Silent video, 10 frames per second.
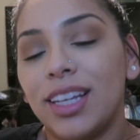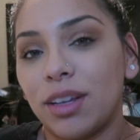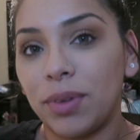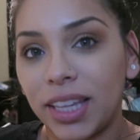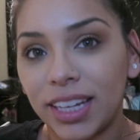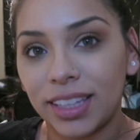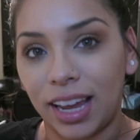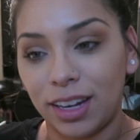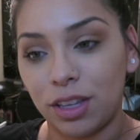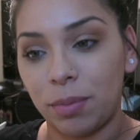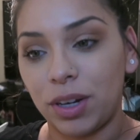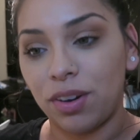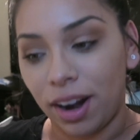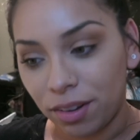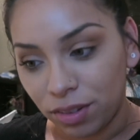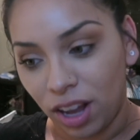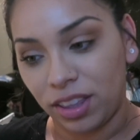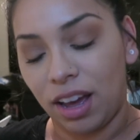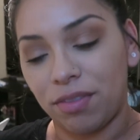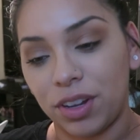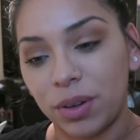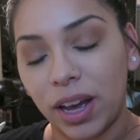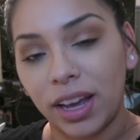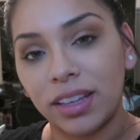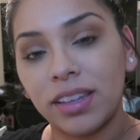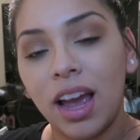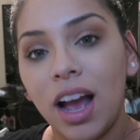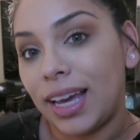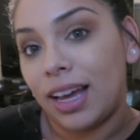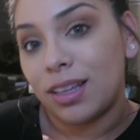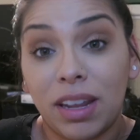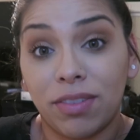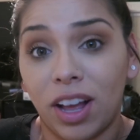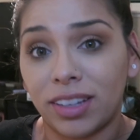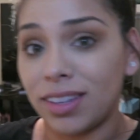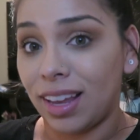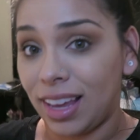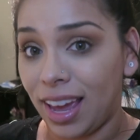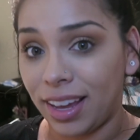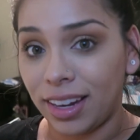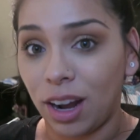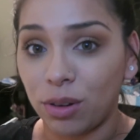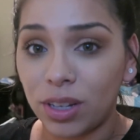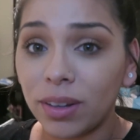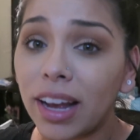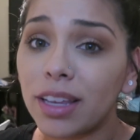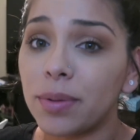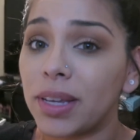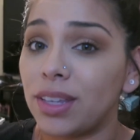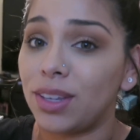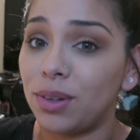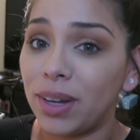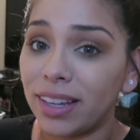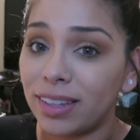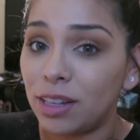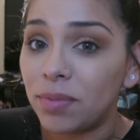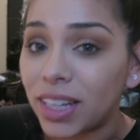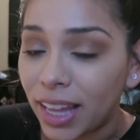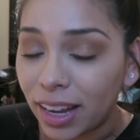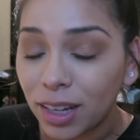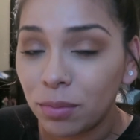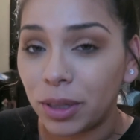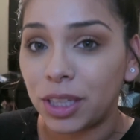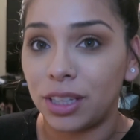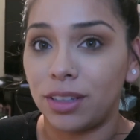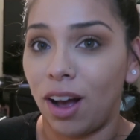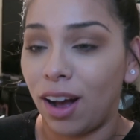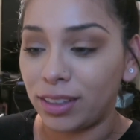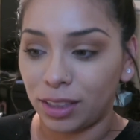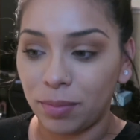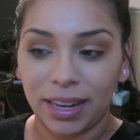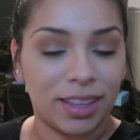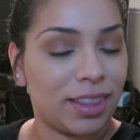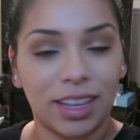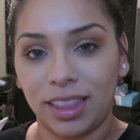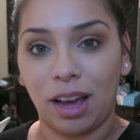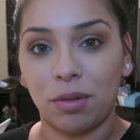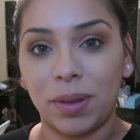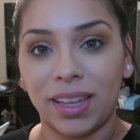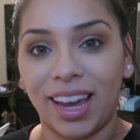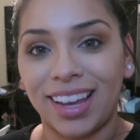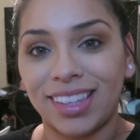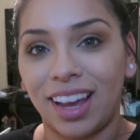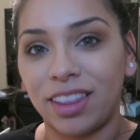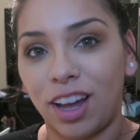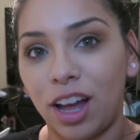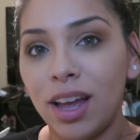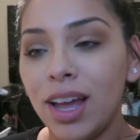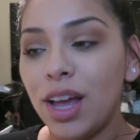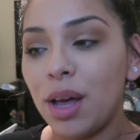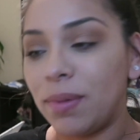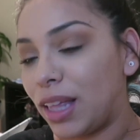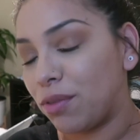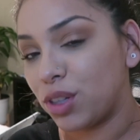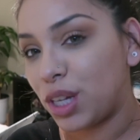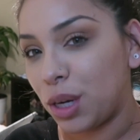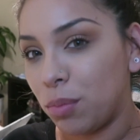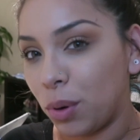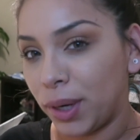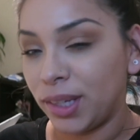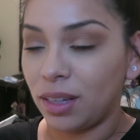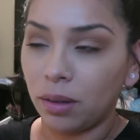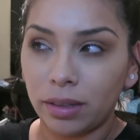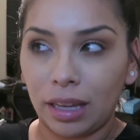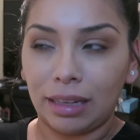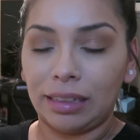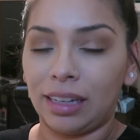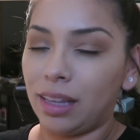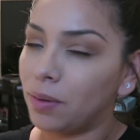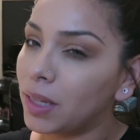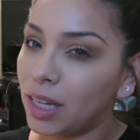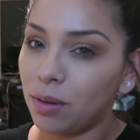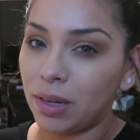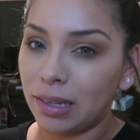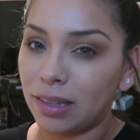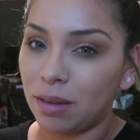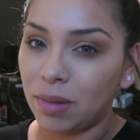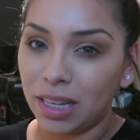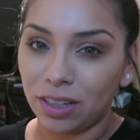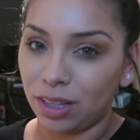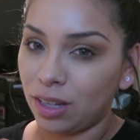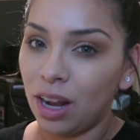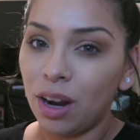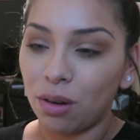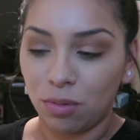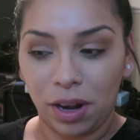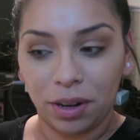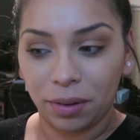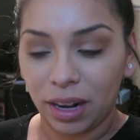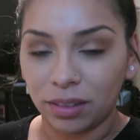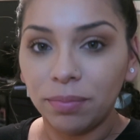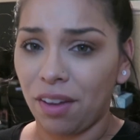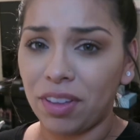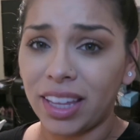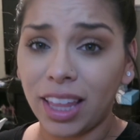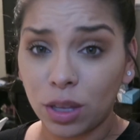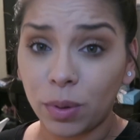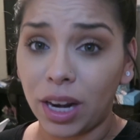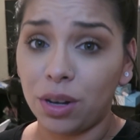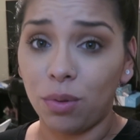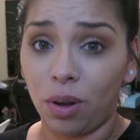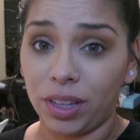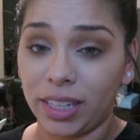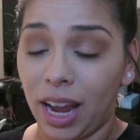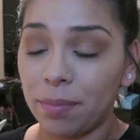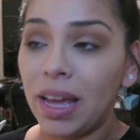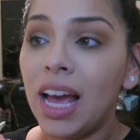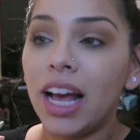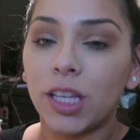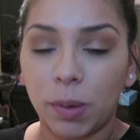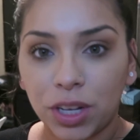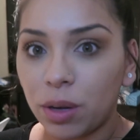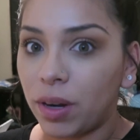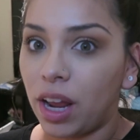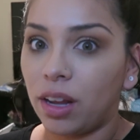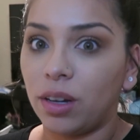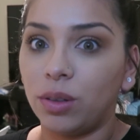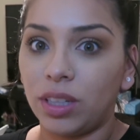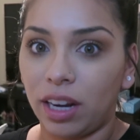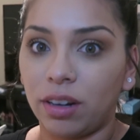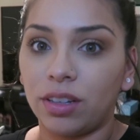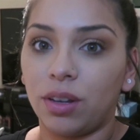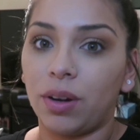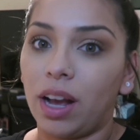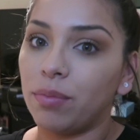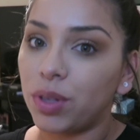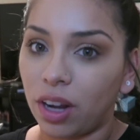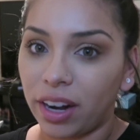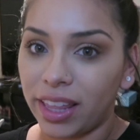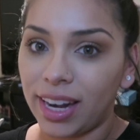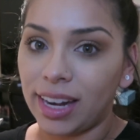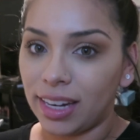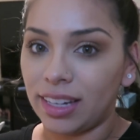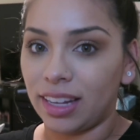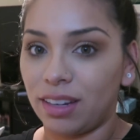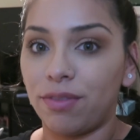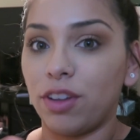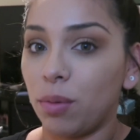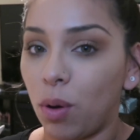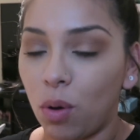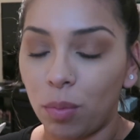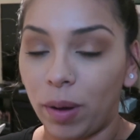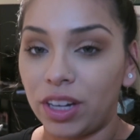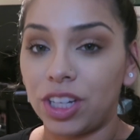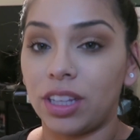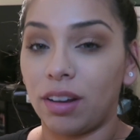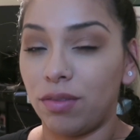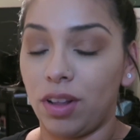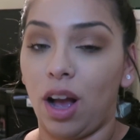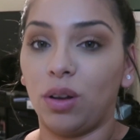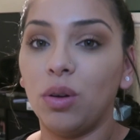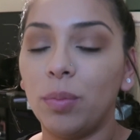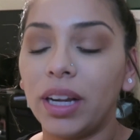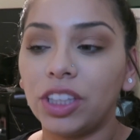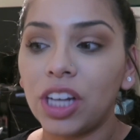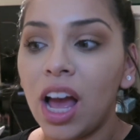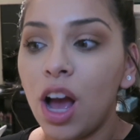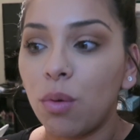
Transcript: So I'm really excited so I'm gonna try to vlog that for you guys get as many vlogs as I can out to you guys because you guys seem to like them which is awesome. I didn't think that would be the case. I thought my life was kind of boring so I was like are they really gonna want to see me just running around? I feel like that's what I do all the time especially when I go to Arizona. I'm sorry that I didn't get to film a whole bunch and like vlog a whole bunch.